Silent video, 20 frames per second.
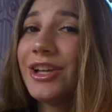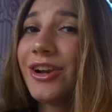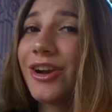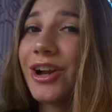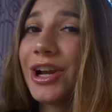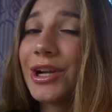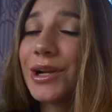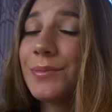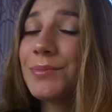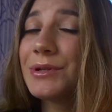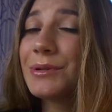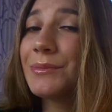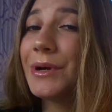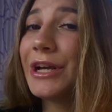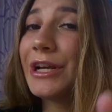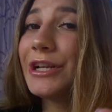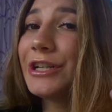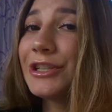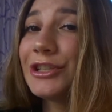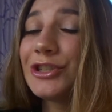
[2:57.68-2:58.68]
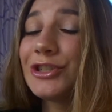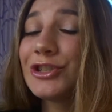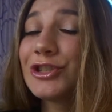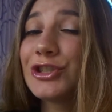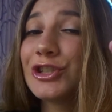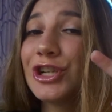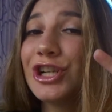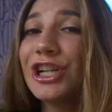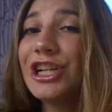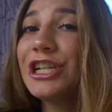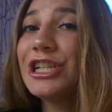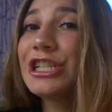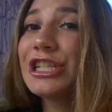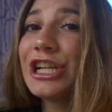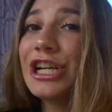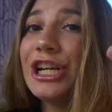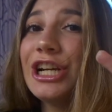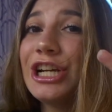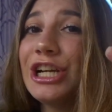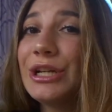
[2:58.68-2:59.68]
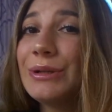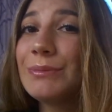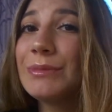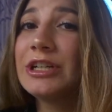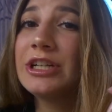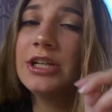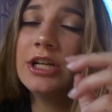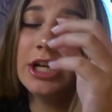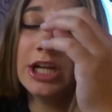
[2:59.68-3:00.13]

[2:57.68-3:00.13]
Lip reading: Interrupting my story time.